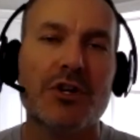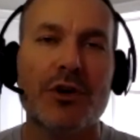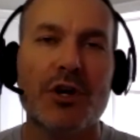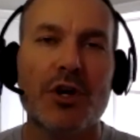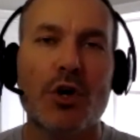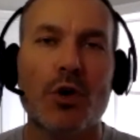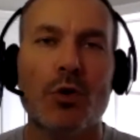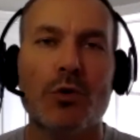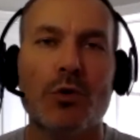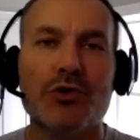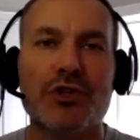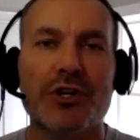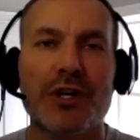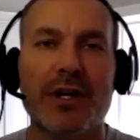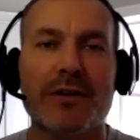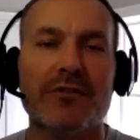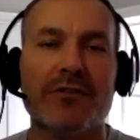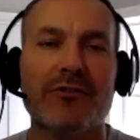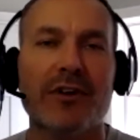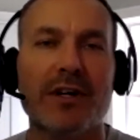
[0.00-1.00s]
holes you're gonna
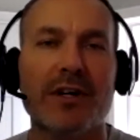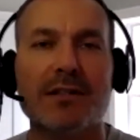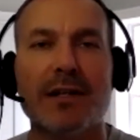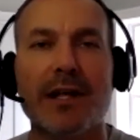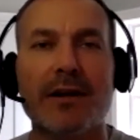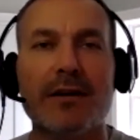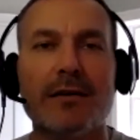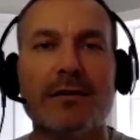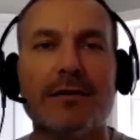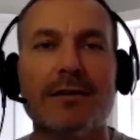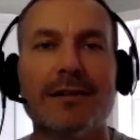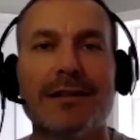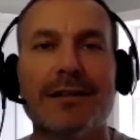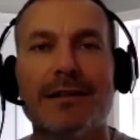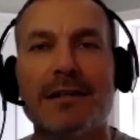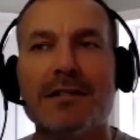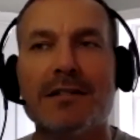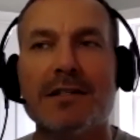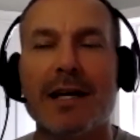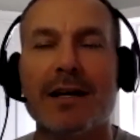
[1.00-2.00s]
have to fix later,
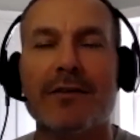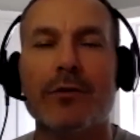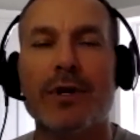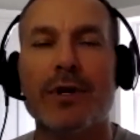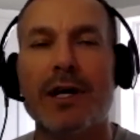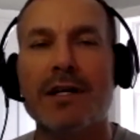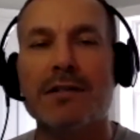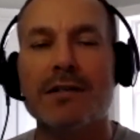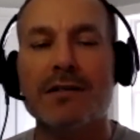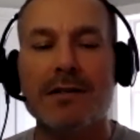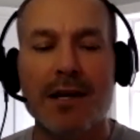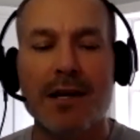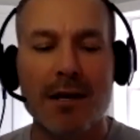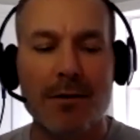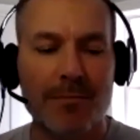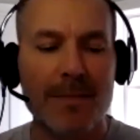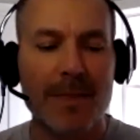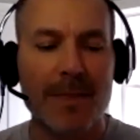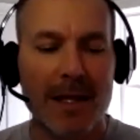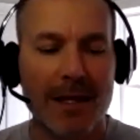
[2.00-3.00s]
because not everyone has
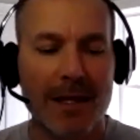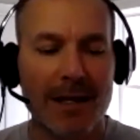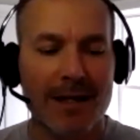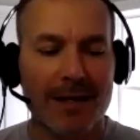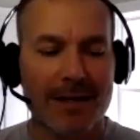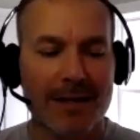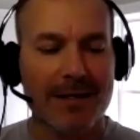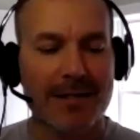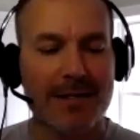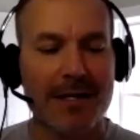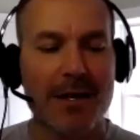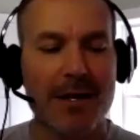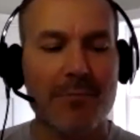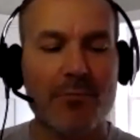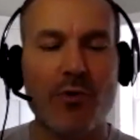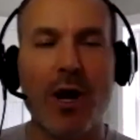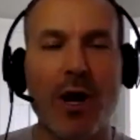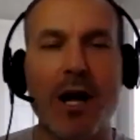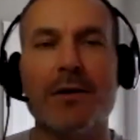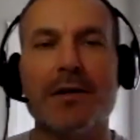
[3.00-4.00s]
the same
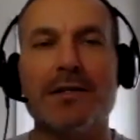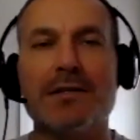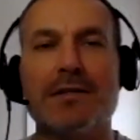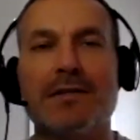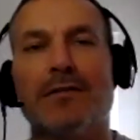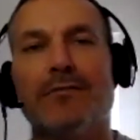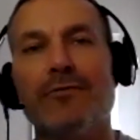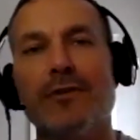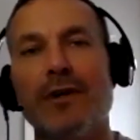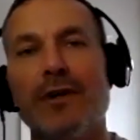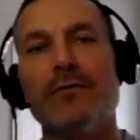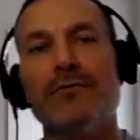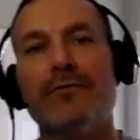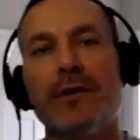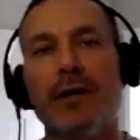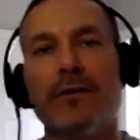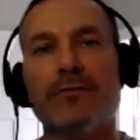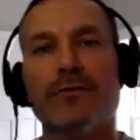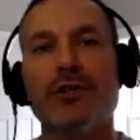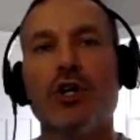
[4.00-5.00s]
prowess of
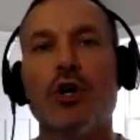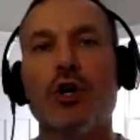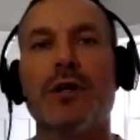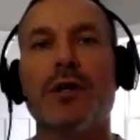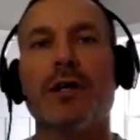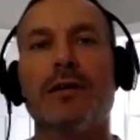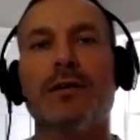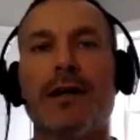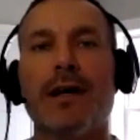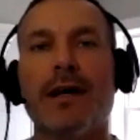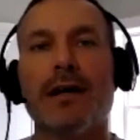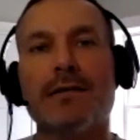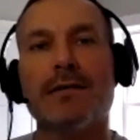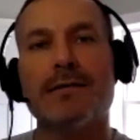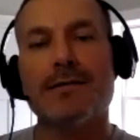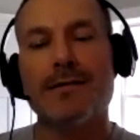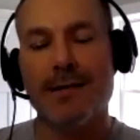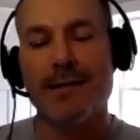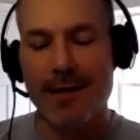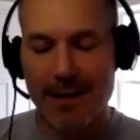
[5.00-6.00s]
coding
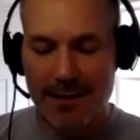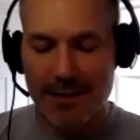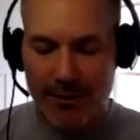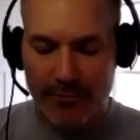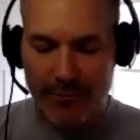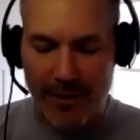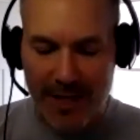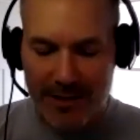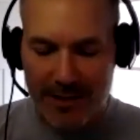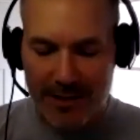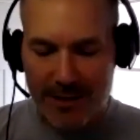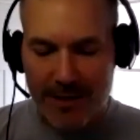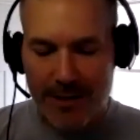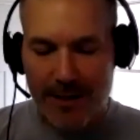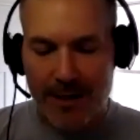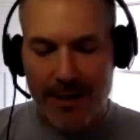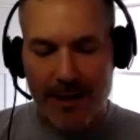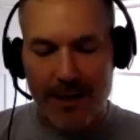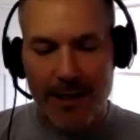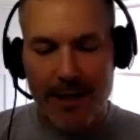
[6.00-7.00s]
as the rest.
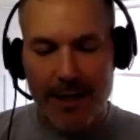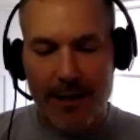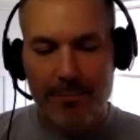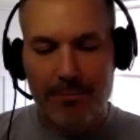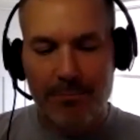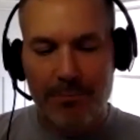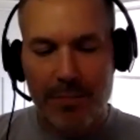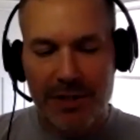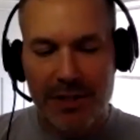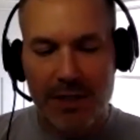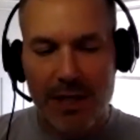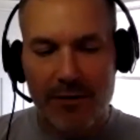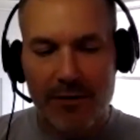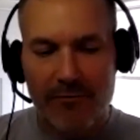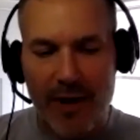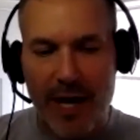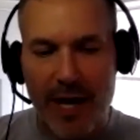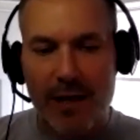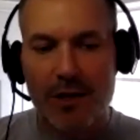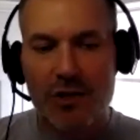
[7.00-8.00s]
But the
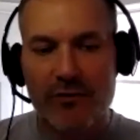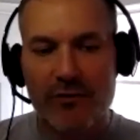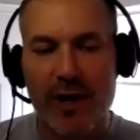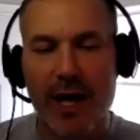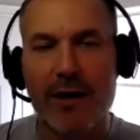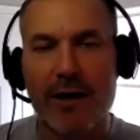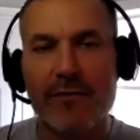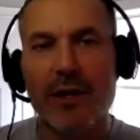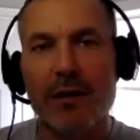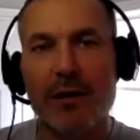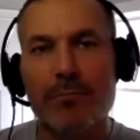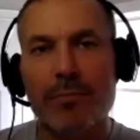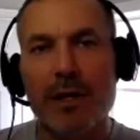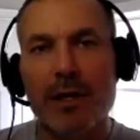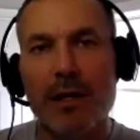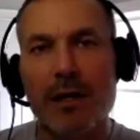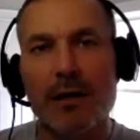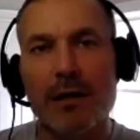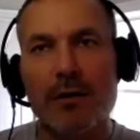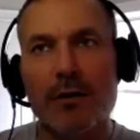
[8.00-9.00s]
advantage of having it
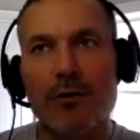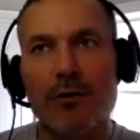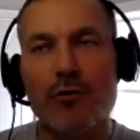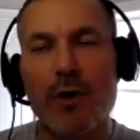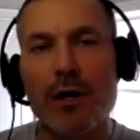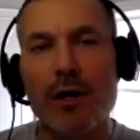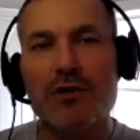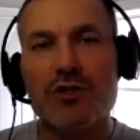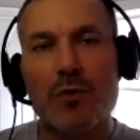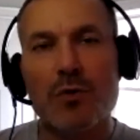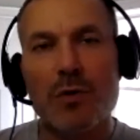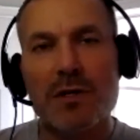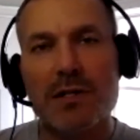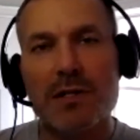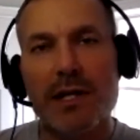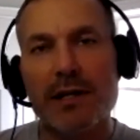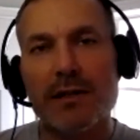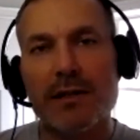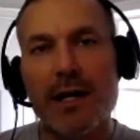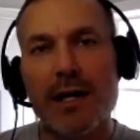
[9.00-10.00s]
being crowdsourced
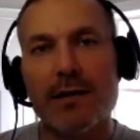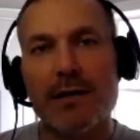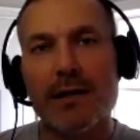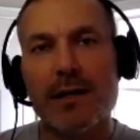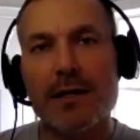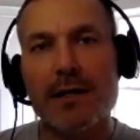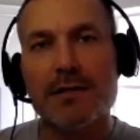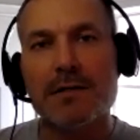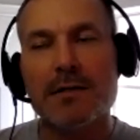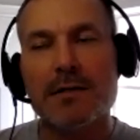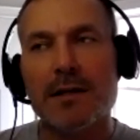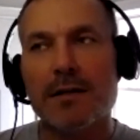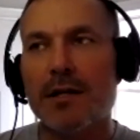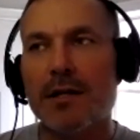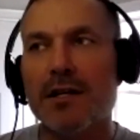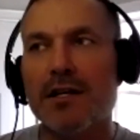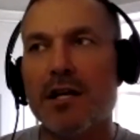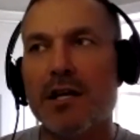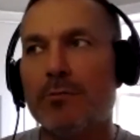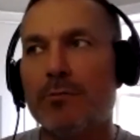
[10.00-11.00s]
like that is
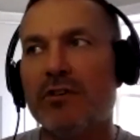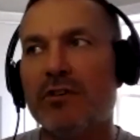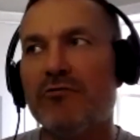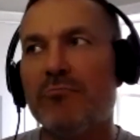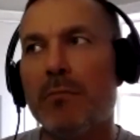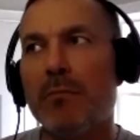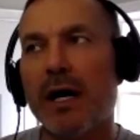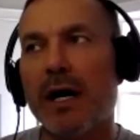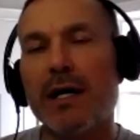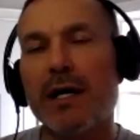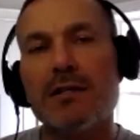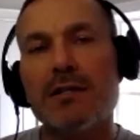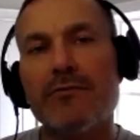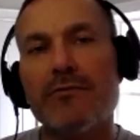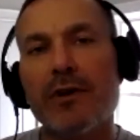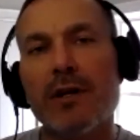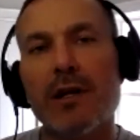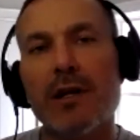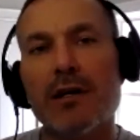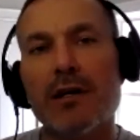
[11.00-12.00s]
the number of minds
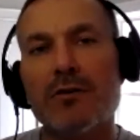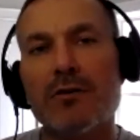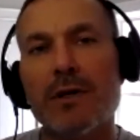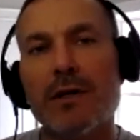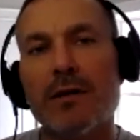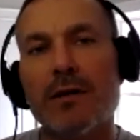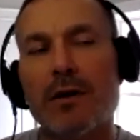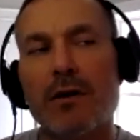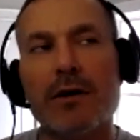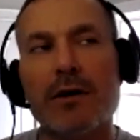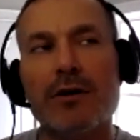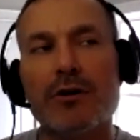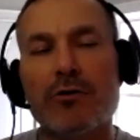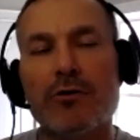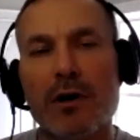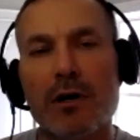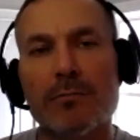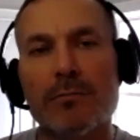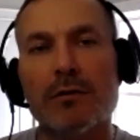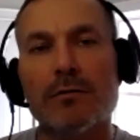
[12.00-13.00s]
feeding into it are
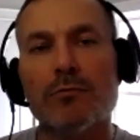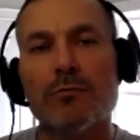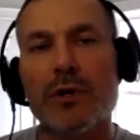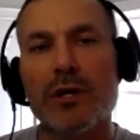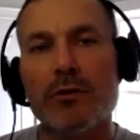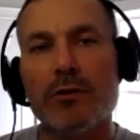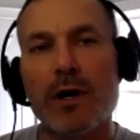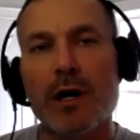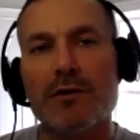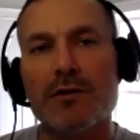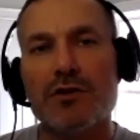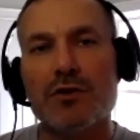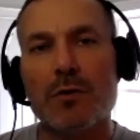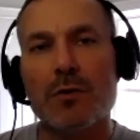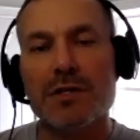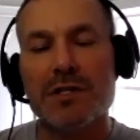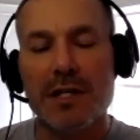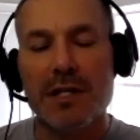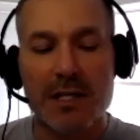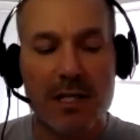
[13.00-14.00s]
incredible. We
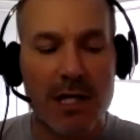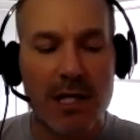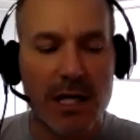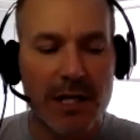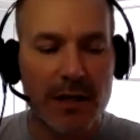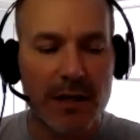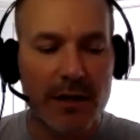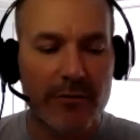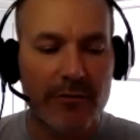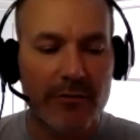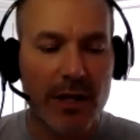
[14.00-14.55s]
crowdsource a ton of